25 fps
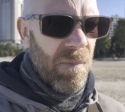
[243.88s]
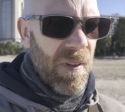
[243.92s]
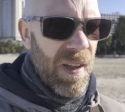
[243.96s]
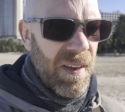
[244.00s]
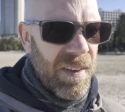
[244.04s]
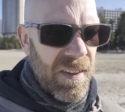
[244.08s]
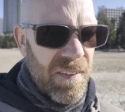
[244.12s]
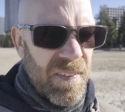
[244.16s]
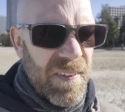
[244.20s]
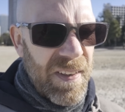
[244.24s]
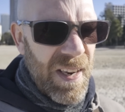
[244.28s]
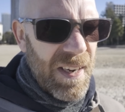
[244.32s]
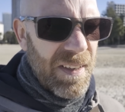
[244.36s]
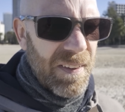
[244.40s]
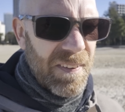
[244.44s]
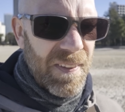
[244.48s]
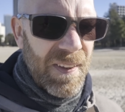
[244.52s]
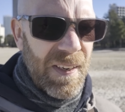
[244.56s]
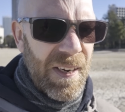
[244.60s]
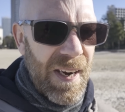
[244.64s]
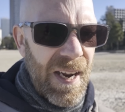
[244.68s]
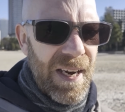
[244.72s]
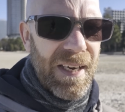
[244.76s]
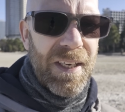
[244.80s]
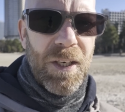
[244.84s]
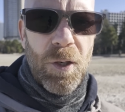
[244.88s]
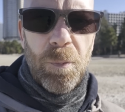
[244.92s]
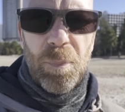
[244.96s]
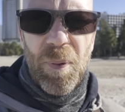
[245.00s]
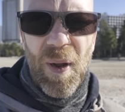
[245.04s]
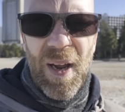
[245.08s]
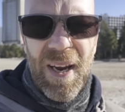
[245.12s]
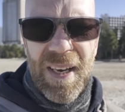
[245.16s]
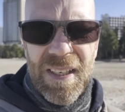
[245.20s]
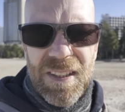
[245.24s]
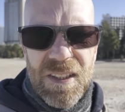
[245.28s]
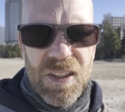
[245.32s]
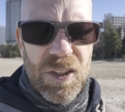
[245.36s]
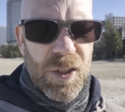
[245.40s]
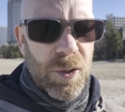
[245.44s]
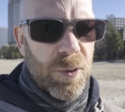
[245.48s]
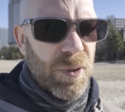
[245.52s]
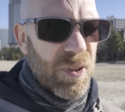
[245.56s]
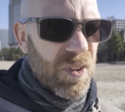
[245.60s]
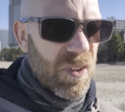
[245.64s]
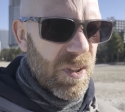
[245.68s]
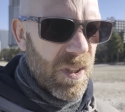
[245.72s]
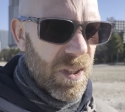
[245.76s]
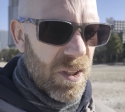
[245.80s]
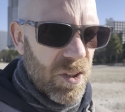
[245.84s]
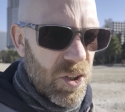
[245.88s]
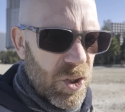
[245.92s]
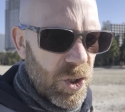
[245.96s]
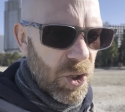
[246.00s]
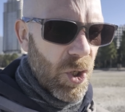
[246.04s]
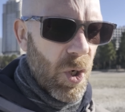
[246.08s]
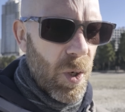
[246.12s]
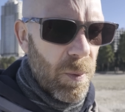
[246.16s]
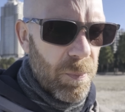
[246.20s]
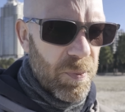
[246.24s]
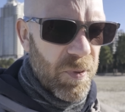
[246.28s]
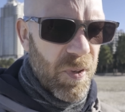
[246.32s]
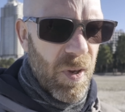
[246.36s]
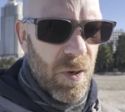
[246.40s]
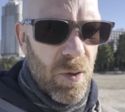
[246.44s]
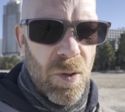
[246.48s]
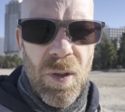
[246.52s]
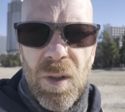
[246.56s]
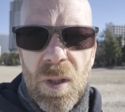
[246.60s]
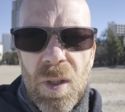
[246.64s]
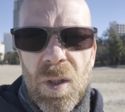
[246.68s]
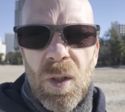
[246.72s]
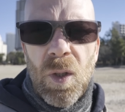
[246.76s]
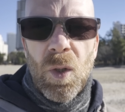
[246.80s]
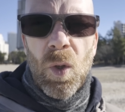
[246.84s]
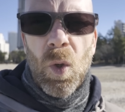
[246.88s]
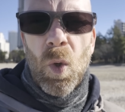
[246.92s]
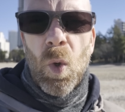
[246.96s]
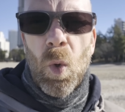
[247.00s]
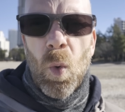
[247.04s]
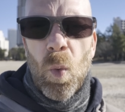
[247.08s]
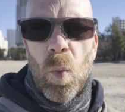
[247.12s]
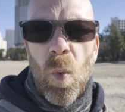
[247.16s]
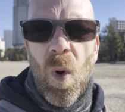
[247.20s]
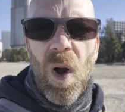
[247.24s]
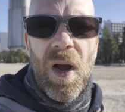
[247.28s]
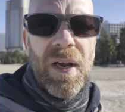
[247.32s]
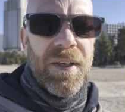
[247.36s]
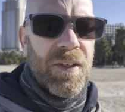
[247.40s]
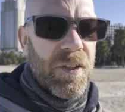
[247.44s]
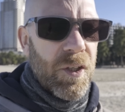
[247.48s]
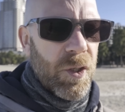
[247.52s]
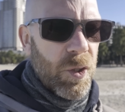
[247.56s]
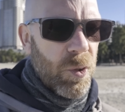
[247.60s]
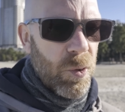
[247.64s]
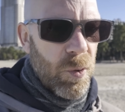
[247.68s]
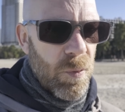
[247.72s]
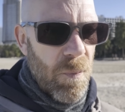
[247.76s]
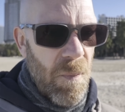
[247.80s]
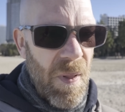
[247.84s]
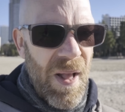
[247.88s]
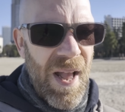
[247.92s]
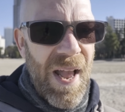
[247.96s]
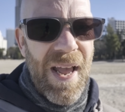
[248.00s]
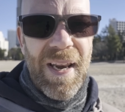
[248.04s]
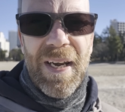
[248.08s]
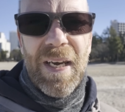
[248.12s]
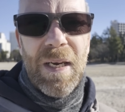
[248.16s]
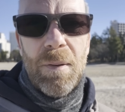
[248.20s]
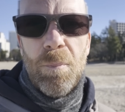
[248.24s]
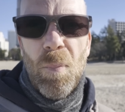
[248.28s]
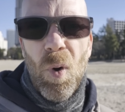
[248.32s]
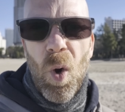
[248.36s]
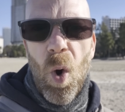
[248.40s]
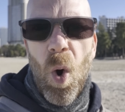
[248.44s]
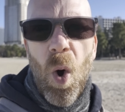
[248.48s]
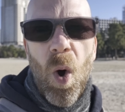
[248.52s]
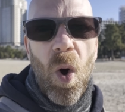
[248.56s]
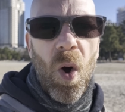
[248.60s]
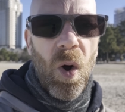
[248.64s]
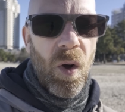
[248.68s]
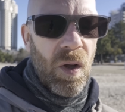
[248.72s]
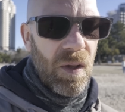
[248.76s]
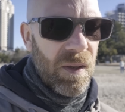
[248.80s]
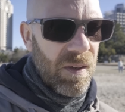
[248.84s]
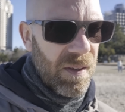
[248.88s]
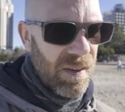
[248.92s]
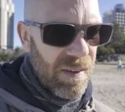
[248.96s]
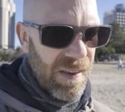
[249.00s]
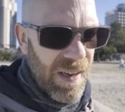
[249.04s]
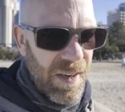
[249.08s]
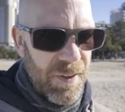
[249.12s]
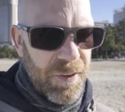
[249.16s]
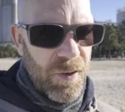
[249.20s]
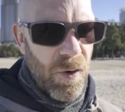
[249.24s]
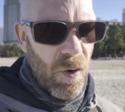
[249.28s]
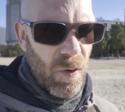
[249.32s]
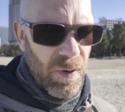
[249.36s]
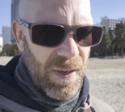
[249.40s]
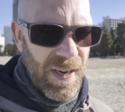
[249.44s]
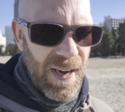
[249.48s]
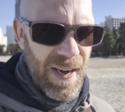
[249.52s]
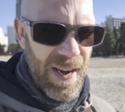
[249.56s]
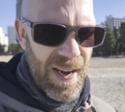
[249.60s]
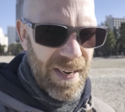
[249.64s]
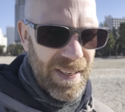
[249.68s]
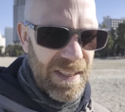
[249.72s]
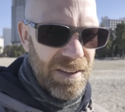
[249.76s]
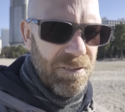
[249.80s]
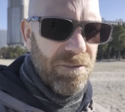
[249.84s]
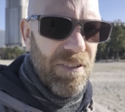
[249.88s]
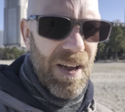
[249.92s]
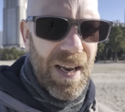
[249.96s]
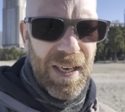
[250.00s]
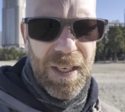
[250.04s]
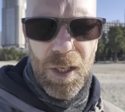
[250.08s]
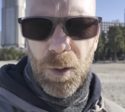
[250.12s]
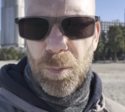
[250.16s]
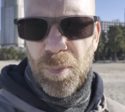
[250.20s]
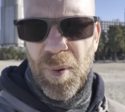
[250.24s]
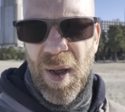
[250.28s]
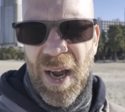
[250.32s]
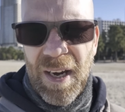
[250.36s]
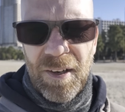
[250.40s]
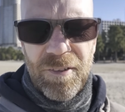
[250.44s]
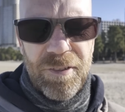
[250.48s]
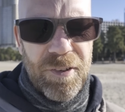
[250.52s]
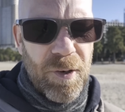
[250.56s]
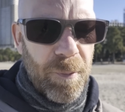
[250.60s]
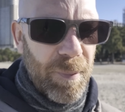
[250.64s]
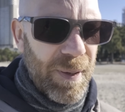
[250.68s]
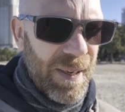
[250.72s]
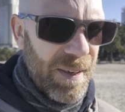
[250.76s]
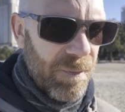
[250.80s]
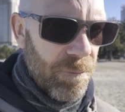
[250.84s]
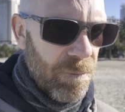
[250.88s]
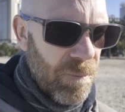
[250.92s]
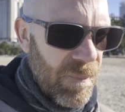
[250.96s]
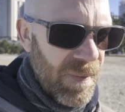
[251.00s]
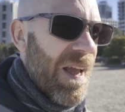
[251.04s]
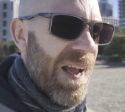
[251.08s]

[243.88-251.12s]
And at the end of the day, you're paid to do a certain job, so why do any more and not get any value back from it?